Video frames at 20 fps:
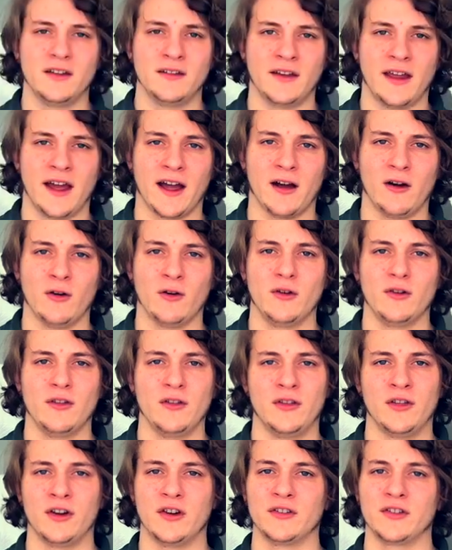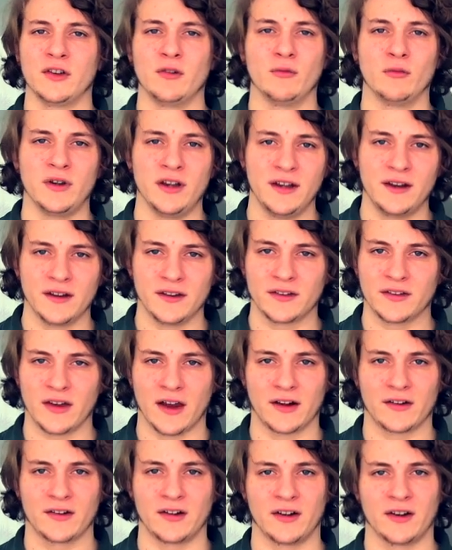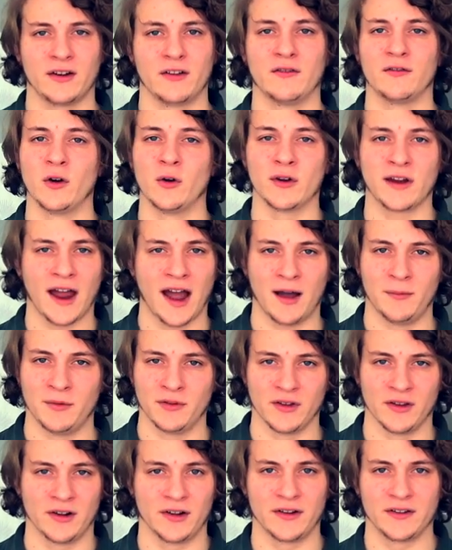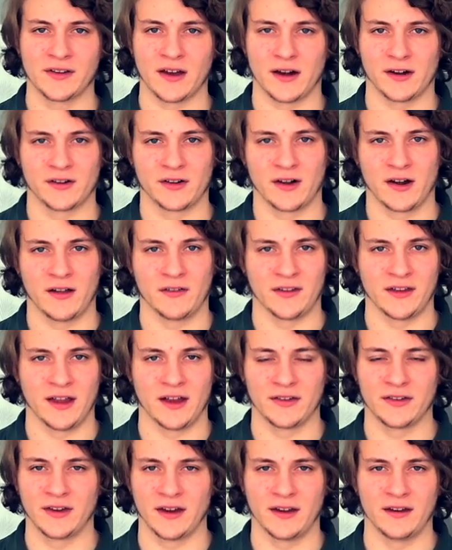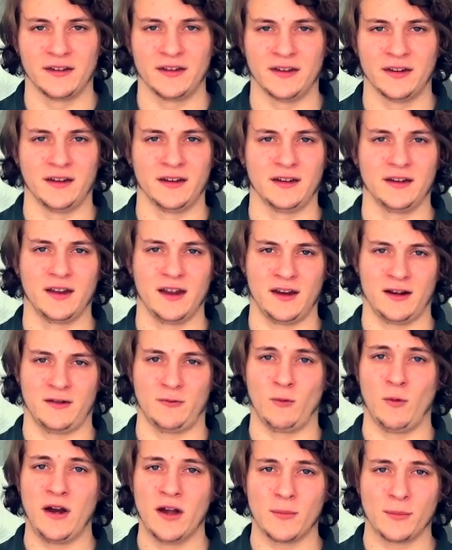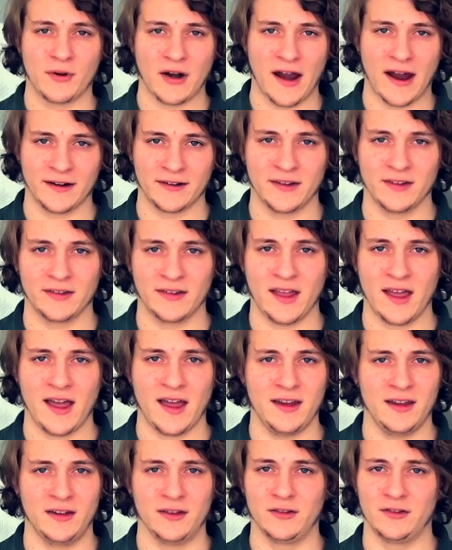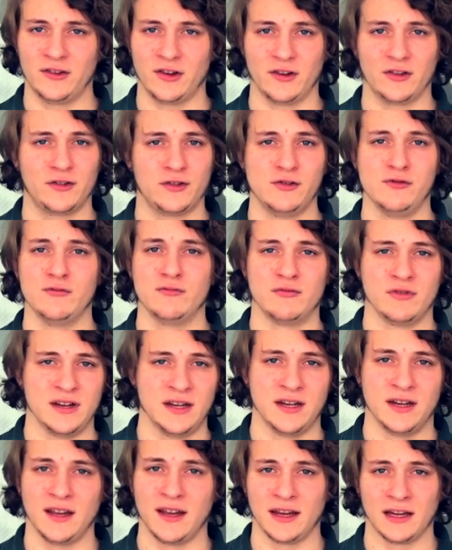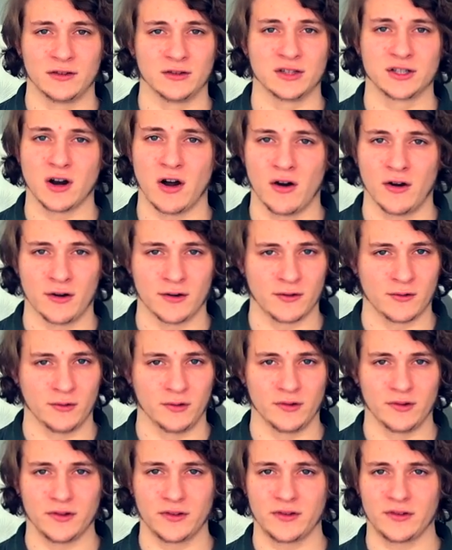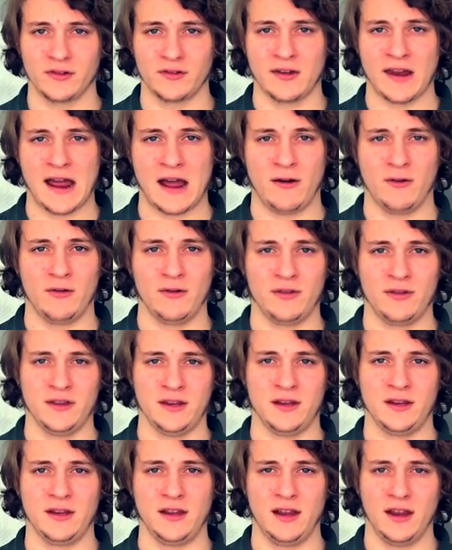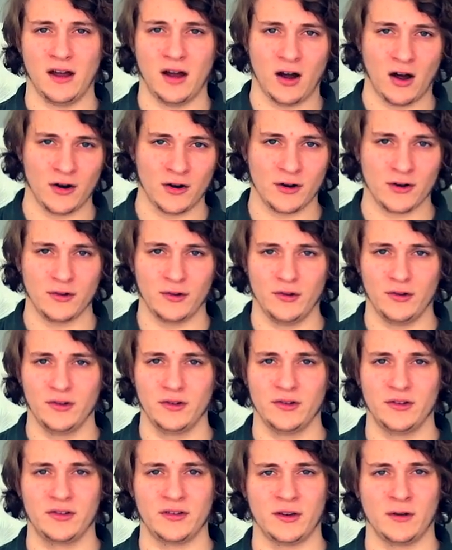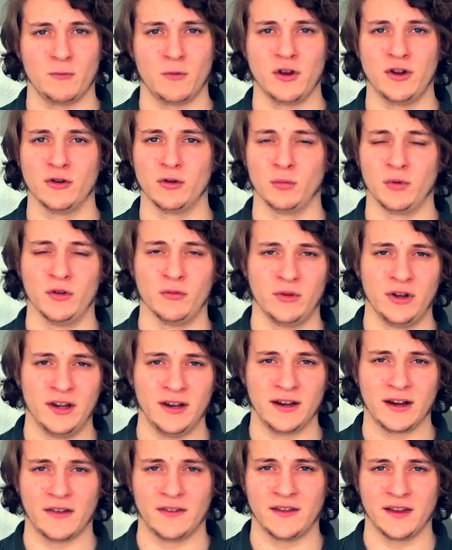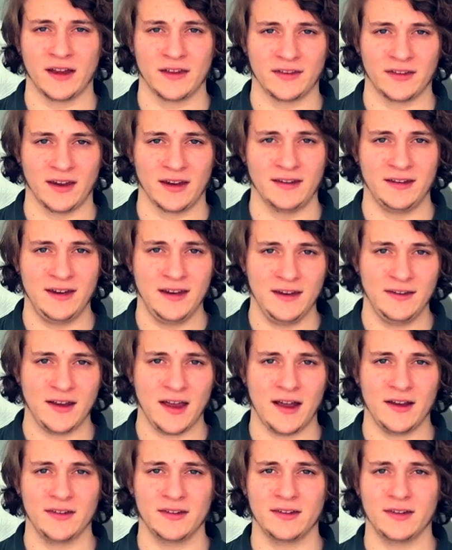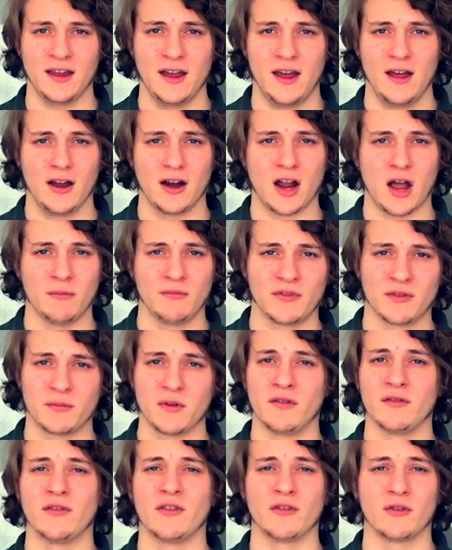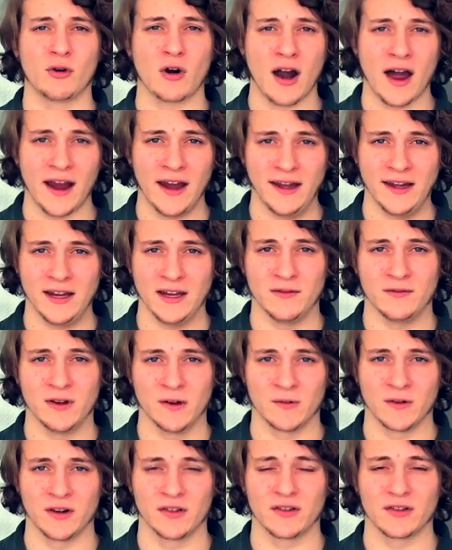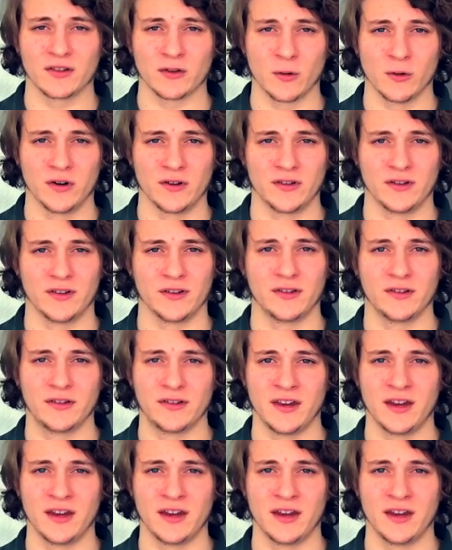Now, there's a reading section and a vocabulary section on the SAT, and a way to practice that is just to read English articles. Now, the articles and what you'll be reading on the SAT test come from a variety of different sources.